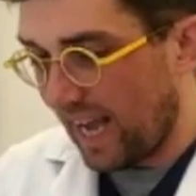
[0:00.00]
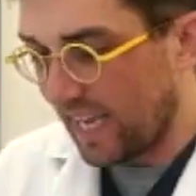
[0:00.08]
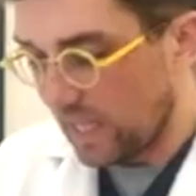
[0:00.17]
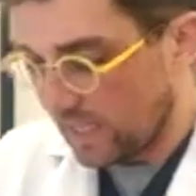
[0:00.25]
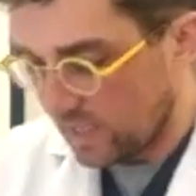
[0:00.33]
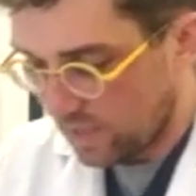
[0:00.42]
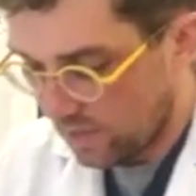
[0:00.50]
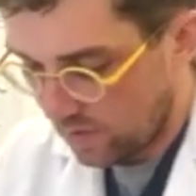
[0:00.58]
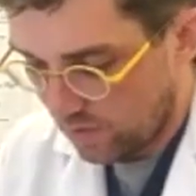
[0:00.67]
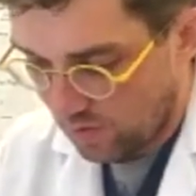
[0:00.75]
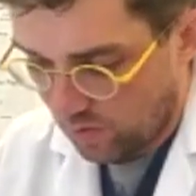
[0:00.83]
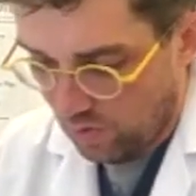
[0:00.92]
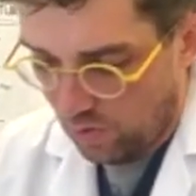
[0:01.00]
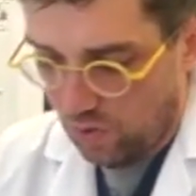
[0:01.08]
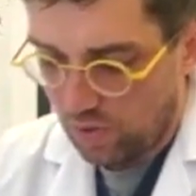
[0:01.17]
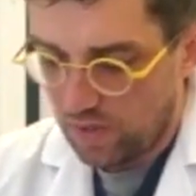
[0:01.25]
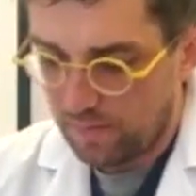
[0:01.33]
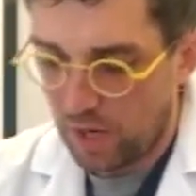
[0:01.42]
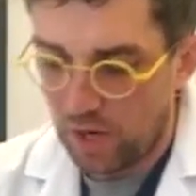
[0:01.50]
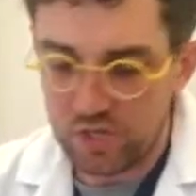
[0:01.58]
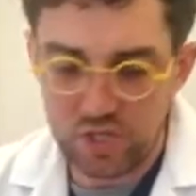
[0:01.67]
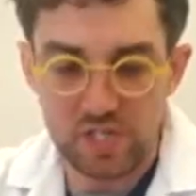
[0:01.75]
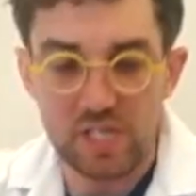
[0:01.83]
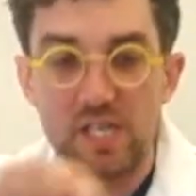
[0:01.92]
the eyelid, on the
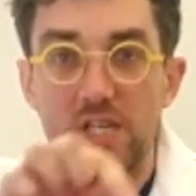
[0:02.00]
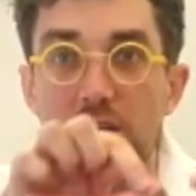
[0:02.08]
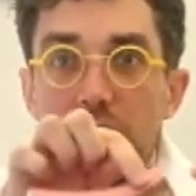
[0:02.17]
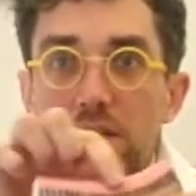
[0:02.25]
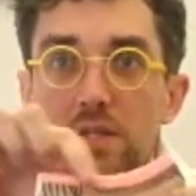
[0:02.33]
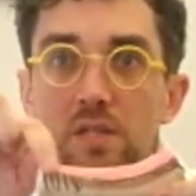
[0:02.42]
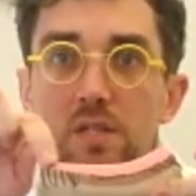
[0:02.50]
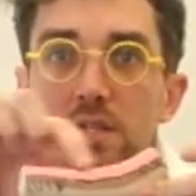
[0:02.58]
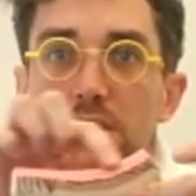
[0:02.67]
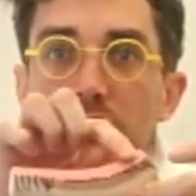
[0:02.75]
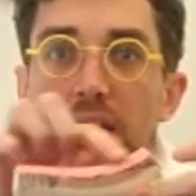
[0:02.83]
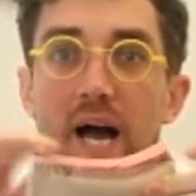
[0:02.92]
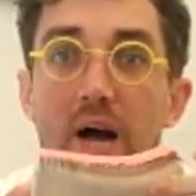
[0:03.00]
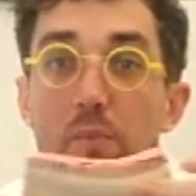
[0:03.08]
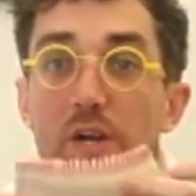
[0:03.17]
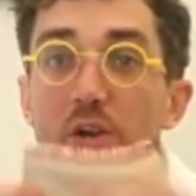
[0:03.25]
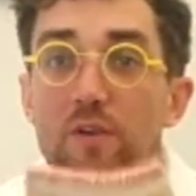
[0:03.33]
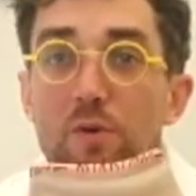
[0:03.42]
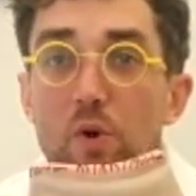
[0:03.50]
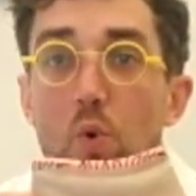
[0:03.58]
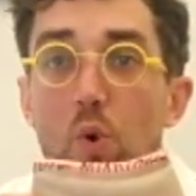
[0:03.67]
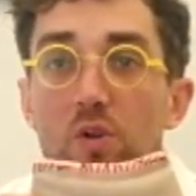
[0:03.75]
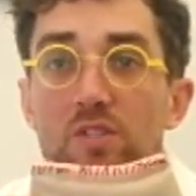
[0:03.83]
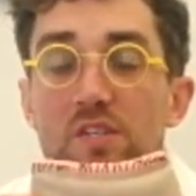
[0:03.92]
margin here. And when you have a
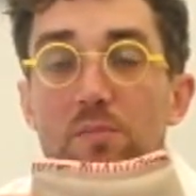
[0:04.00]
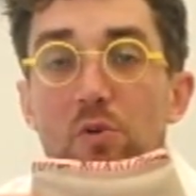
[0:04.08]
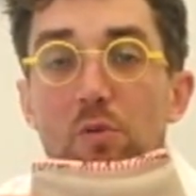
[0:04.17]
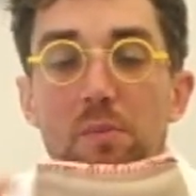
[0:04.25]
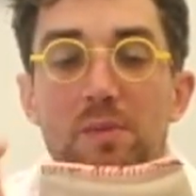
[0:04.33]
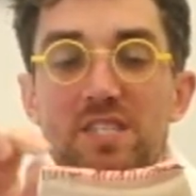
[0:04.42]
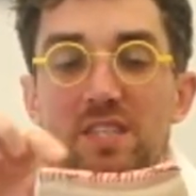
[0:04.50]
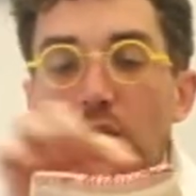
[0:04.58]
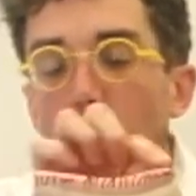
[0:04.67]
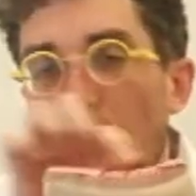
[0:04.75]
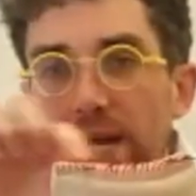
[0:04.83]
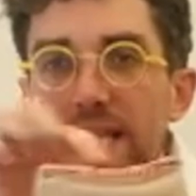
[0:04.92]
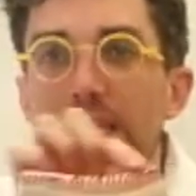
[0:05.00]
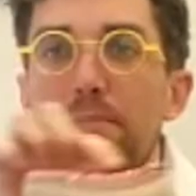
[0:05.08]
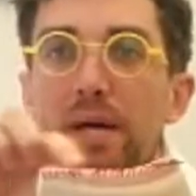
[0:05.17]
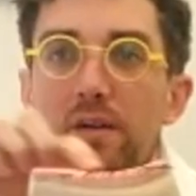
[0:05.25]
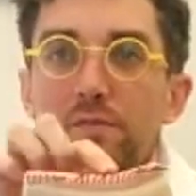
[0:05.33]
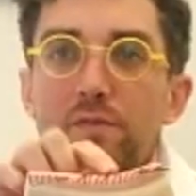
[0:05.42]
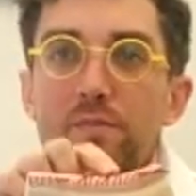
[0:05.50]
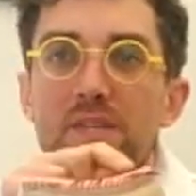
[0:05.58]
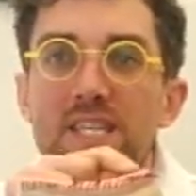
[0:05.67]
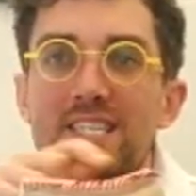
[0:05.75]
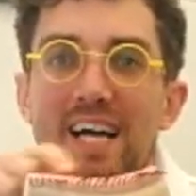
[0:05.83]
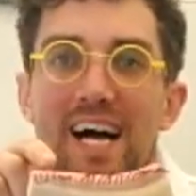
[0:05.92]
quality problem, it's the oily bit
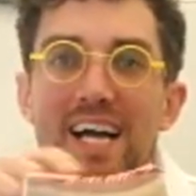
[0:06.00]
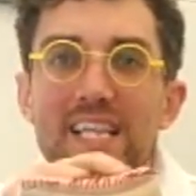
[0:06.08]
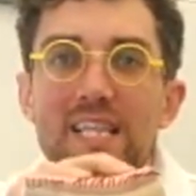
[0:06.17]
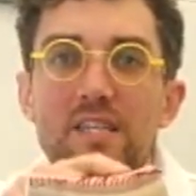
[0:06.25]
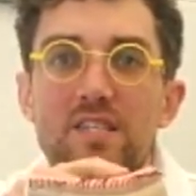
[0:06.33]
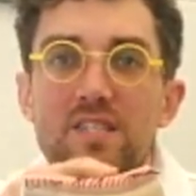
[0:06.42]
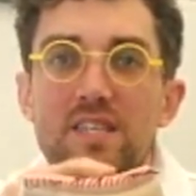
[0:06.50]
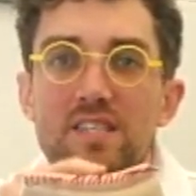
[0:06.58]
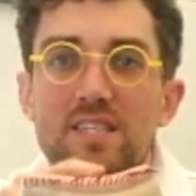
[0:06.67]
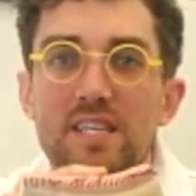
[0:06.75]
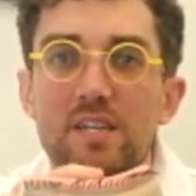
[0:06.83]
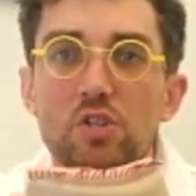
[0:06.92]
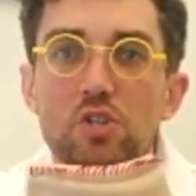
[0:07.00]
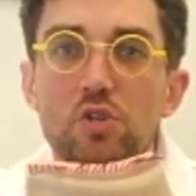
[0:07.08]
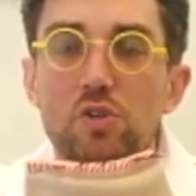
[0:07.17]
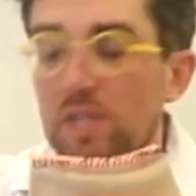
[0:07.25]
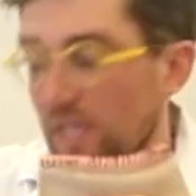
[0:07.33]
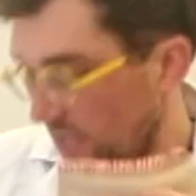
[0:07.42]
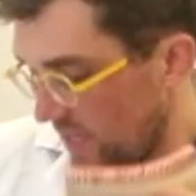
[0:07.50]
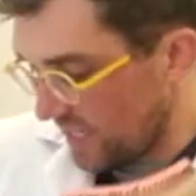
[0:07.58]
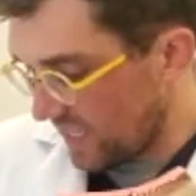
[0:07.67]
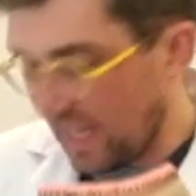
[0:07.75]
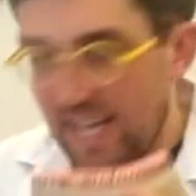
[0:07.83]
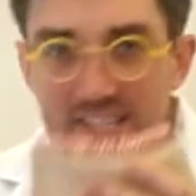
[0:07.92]
from these eyelids that's the issue.
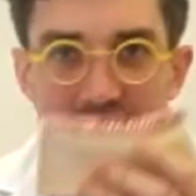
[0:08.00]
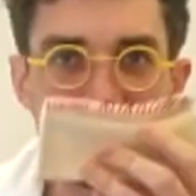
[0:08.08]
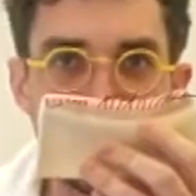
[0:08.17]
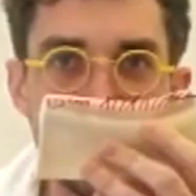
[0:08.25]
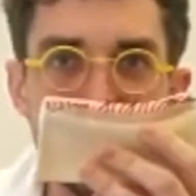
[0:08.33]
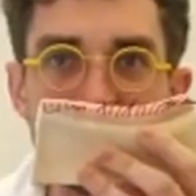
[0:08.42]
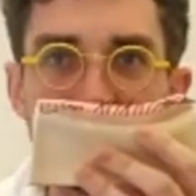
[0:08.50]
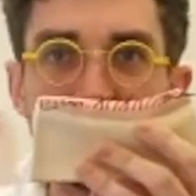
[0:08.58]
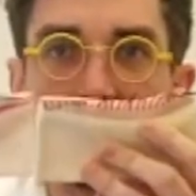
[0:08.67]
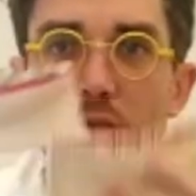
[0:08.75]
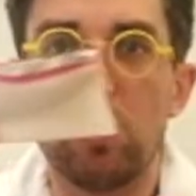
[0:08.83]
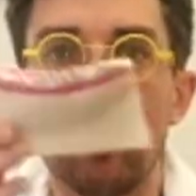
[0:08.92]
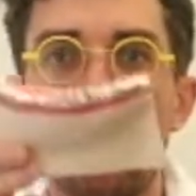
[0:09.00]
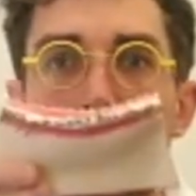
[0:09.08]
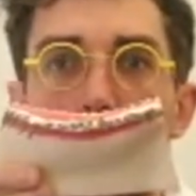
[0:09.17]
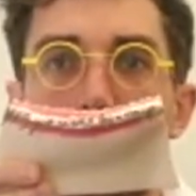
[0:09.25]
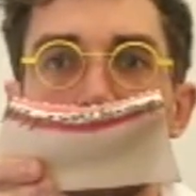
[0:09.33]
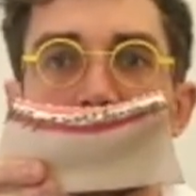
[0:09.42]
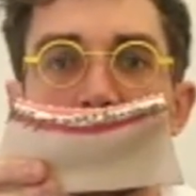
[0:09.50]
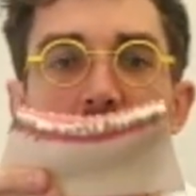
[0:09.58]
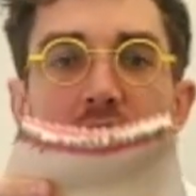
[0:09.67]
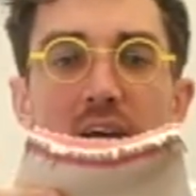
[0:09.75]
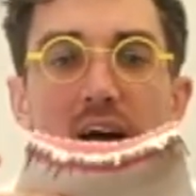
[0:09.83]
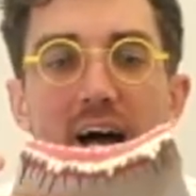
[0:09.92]
These glands can get easily clogged
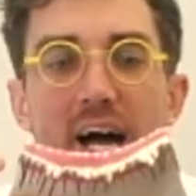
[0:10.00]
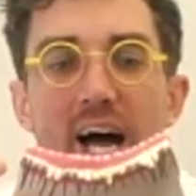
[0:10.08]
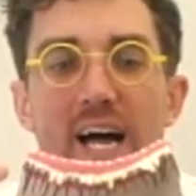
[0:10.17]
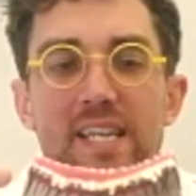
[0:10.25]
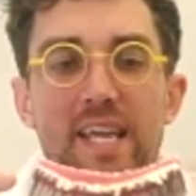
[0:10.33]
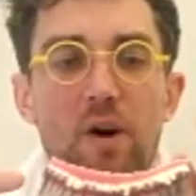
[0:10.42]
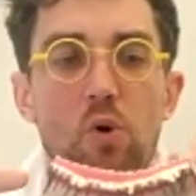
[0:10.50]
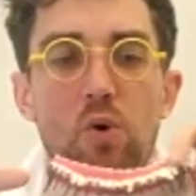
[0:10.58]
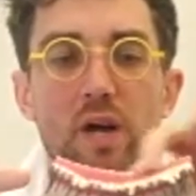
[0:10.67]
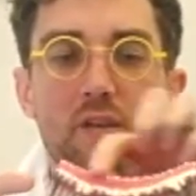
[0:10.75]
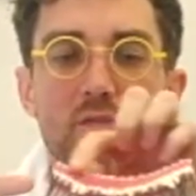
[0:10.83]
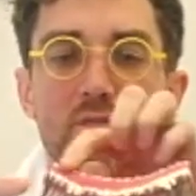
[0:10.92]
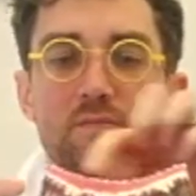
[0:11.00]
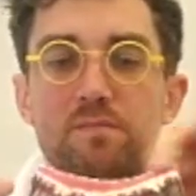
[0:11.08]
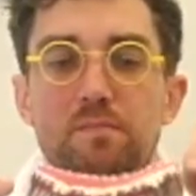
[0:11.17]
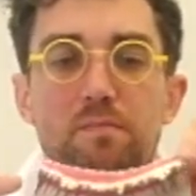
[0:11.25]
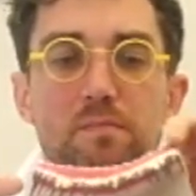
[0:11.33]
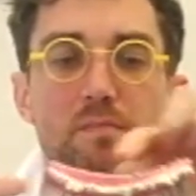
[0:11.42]
and get all kind of